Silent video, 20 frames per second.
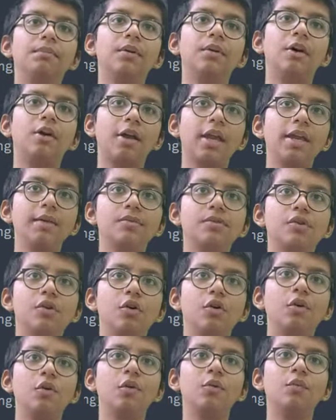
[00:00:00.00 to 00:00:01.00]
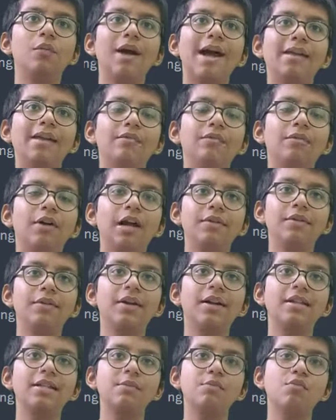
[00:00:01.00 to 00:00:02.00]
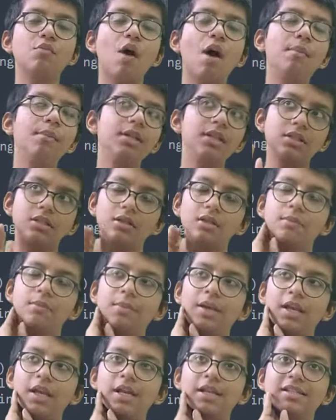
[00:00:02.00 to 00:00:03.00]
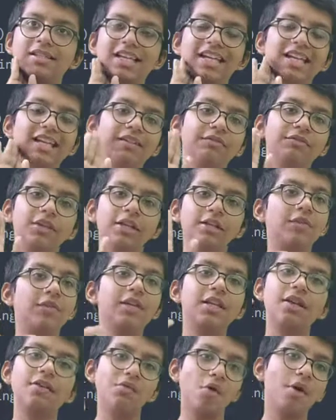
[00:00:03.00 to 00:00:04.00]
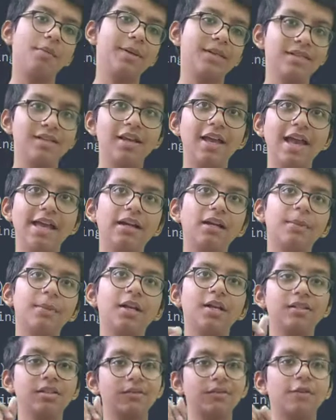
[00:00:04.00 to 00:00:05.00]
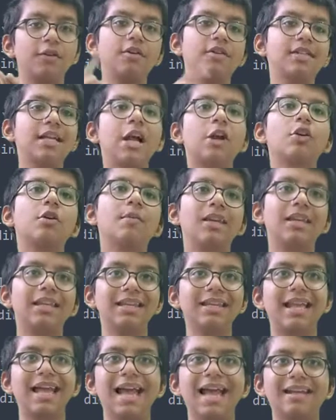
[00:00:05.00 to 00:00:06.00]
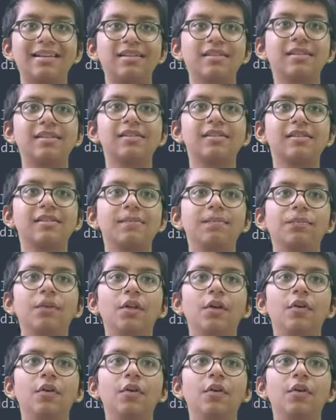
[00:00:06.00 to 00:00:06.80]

Okay, so why we're writing momentum? Because if it will give obviously error, because it's first argument in the axis.